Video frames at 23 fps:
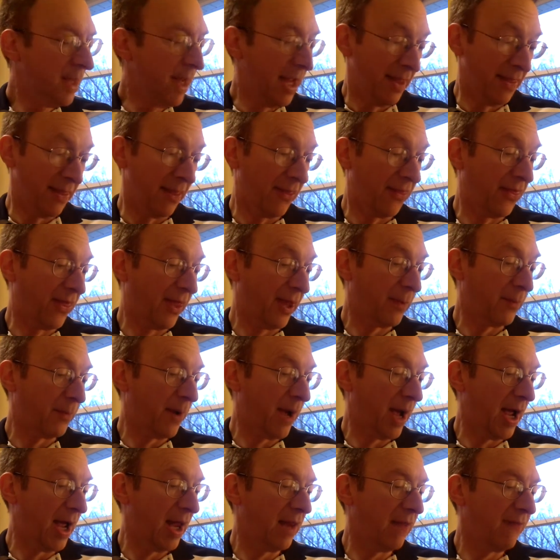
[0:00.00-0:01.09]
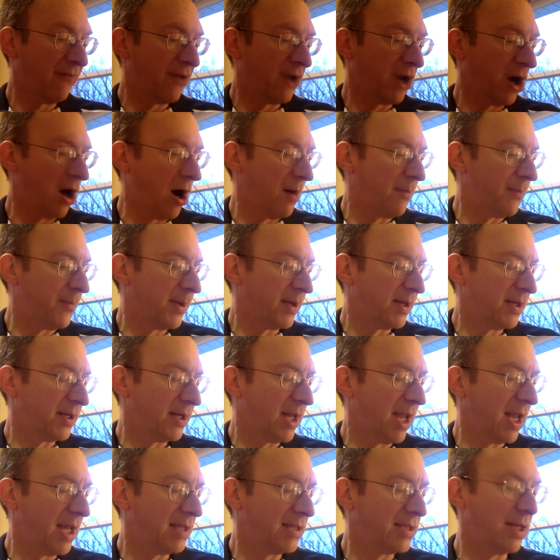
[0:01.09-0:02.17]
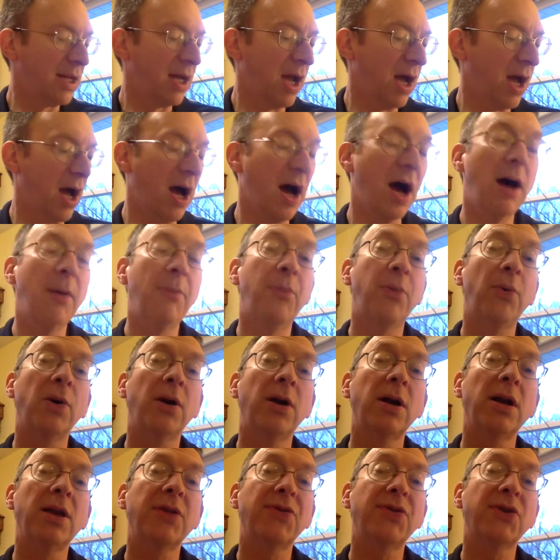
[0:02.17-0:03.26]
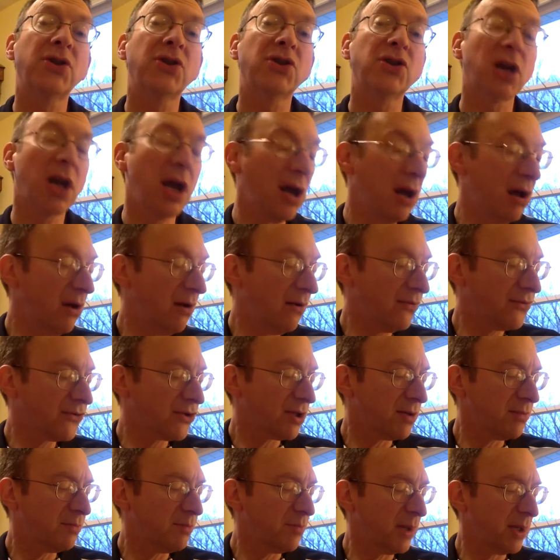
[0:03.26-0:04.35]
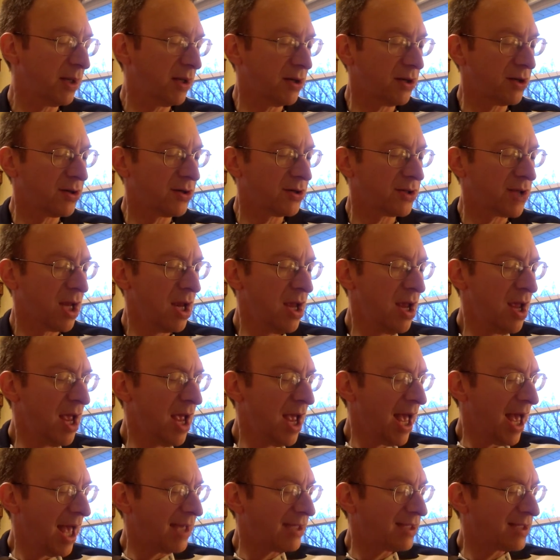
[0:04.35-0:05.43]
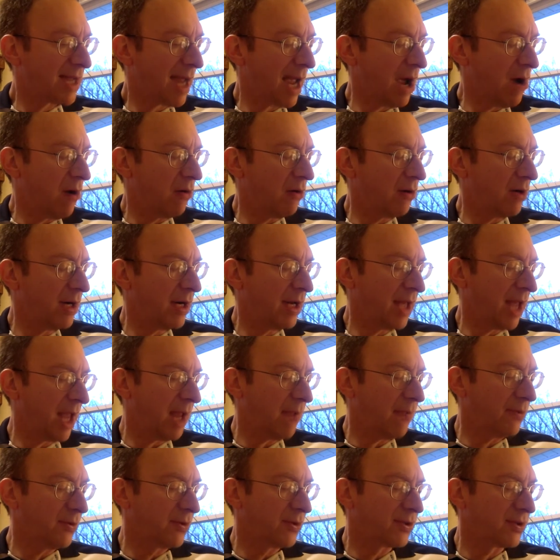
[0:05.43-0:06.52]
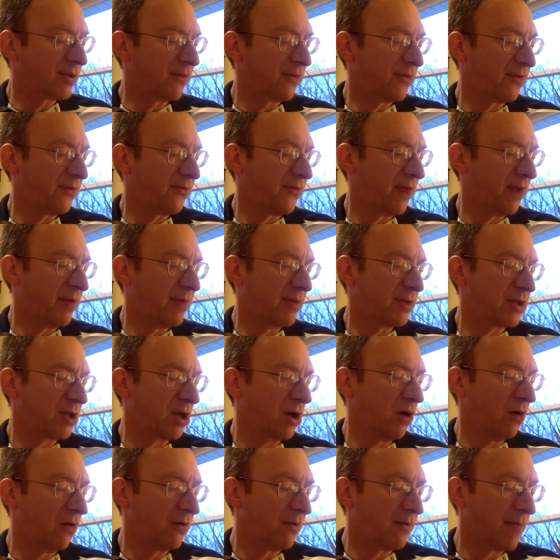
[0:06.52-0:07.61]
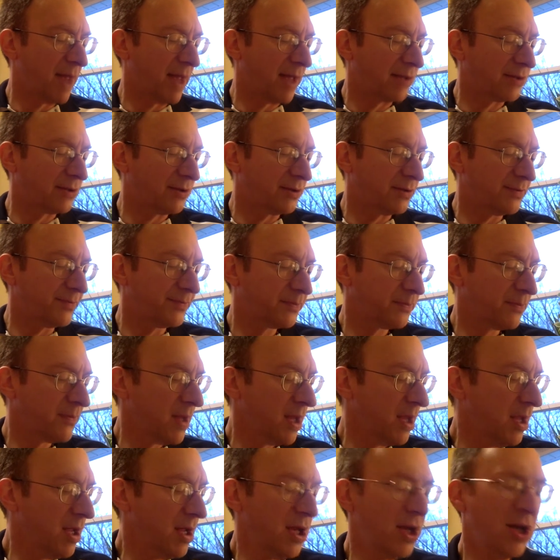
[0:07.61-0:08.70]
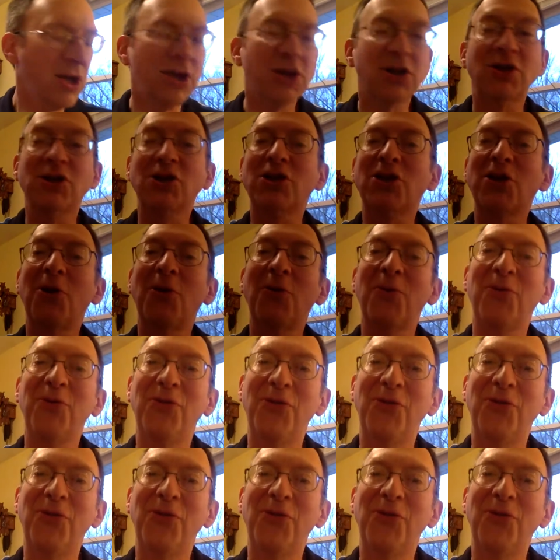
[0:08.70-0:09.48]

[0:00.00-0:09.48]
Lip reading: in the thick pile of the carpet, gazing upward at the shelves and pillars and towering gables of the famous overmantel. So